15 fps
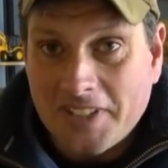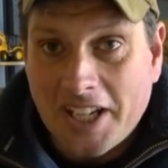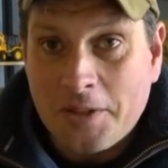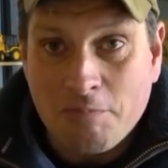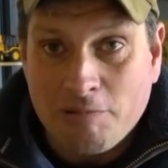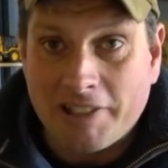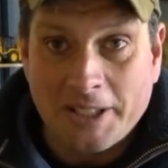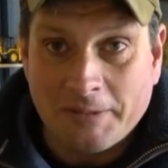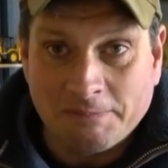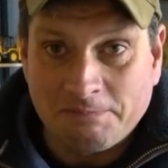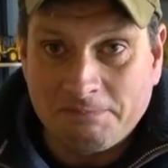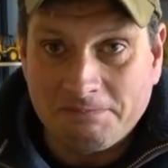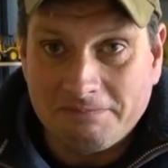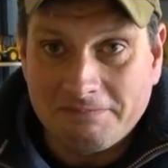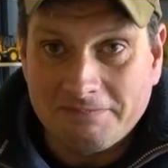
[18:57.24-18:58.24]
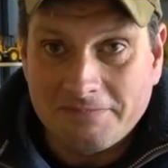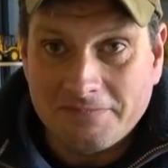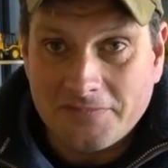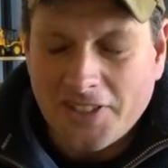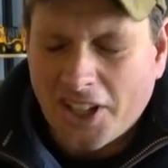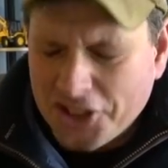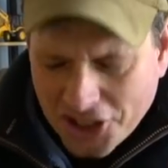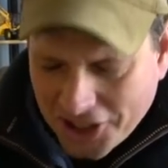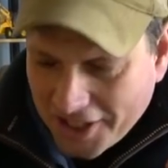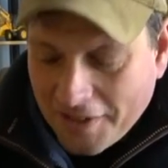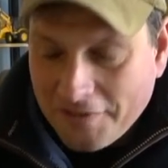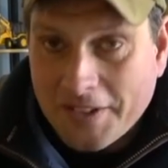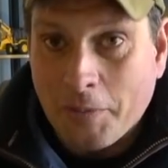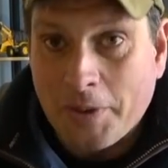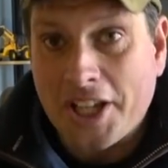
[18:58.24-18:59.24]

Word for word: it's brilliant. I just love that.